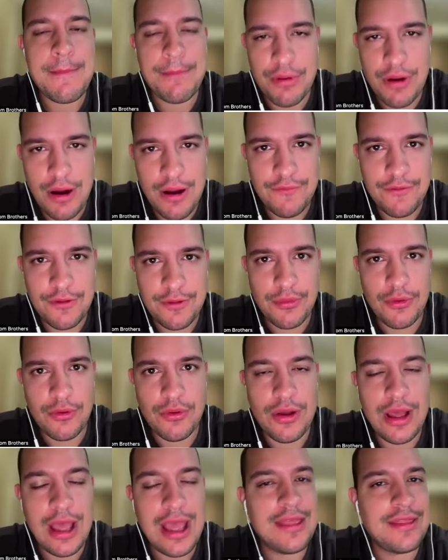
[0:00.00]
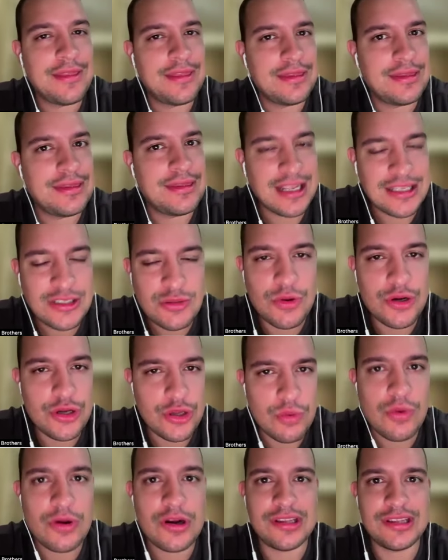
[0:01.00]
profitable. And that's what
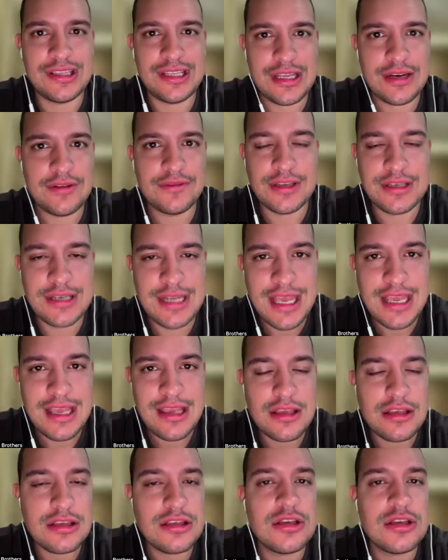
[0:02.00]
you want at the end of the day.